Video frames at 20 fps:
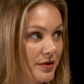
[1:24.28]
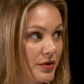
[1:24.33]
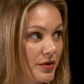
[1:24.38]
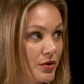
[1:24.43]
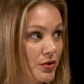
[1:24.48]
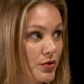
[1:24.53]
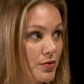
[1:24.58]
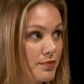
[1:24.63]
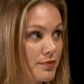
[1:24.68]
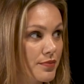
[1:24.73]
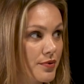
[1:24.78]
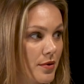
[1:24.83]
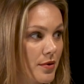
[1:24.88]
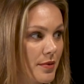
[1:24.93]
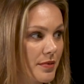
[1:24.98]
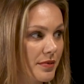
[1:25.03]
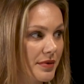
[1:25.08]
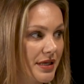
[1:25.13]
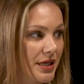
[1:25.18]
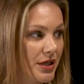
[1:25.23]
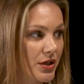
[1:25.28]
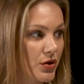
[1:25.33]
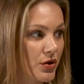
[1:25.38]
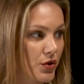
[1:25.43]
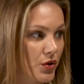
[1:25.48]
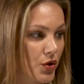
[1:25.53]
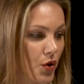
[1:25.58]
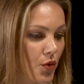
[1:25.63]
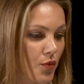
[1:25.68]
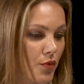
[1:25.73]
You probably
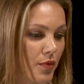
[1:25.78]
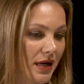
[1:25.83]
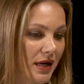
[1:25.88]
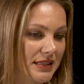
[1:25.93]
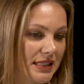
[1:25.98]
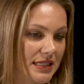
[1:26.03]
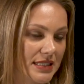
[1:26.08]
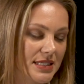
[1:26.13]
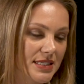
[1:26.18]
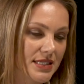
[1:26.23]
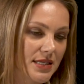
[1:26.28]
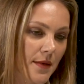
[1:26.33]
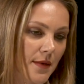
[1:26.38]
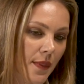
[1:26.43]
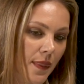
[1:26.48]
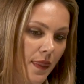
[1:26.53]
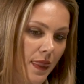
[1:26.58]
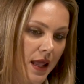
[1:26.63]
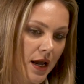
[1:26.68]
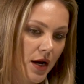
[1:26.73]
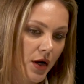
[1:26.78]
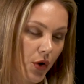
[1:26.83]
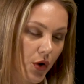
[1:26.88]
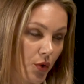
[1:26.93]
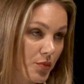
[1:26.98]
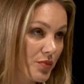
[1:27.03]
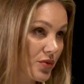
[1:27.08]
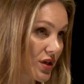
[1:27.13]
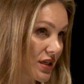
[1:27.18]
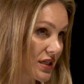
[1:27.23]
don't know what is
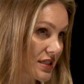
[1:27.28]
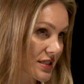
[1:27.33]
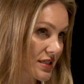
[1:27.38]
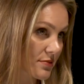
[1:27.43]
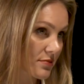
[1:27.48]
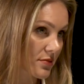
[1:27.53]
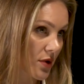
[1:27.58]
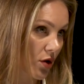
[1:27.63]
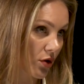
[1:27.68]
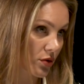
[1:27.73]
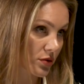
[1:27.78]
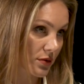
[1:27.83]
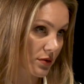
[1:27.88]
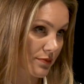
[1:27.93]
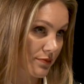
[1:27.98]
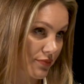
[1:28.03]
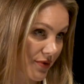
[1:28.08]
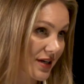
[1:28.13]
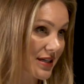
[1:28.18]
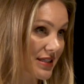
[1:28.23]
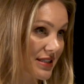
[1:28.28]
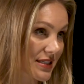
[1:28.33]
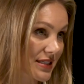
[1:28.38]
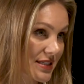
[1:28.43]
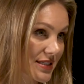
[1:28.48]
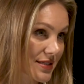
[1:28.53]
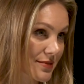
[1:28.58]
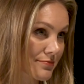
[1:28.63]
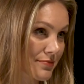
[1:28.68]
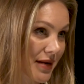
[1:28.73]
communism on
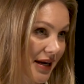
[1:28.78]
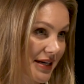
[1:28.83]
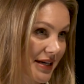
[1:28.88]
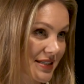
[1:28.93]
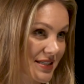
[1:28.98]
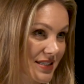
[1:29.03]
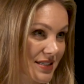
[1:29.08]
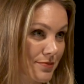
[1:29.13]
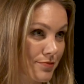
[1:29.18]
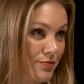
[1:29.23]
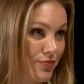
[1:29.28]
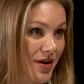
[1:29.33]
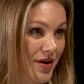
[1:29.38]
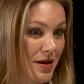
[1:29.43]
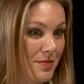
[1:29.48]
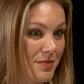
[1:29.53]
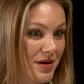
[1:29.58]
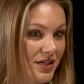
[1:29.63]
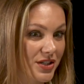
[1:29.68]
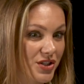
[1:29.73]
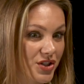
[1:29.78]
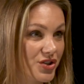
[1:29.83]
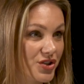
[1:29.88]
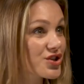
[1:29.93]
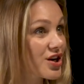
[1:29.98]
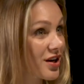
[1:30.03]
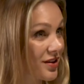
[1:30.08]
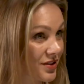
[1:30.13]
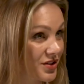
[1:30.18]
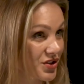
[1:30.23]
practice, but it's pretty much
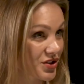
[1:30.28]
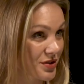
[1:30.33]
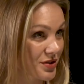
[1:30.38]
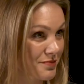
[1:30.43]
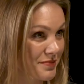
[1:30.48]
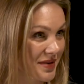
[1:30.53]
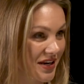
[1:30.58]
challenging